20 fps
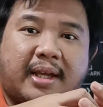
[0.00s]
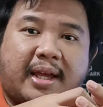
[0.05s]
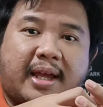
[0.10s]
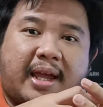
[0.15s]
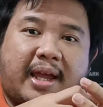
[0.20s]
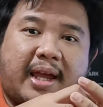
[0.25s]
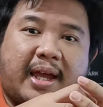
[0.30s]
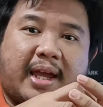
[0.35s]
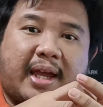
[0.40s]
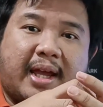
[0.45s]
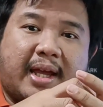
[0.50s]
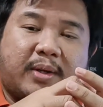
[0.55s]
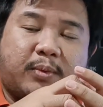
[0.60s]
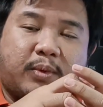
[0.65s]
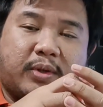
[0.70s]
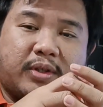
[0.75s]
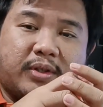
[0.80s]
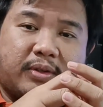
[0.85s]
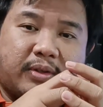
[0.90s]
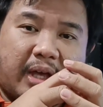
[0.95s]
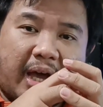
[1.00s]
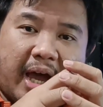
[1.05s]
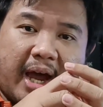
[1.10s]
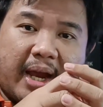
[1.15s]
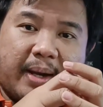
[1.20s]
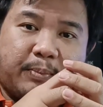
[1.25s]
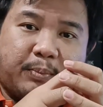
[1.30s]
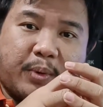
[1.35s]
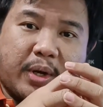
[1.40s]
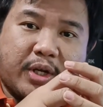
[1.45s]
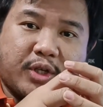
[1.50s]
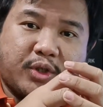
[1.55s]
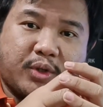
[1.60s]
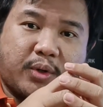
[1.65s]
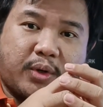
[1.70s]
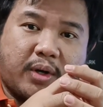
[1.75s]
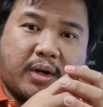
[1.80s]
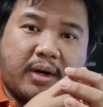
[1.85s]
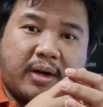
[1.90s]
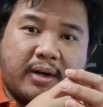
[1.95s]
and with high
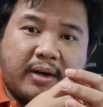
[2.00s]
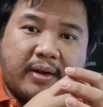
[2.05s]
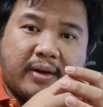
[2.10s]
pressure,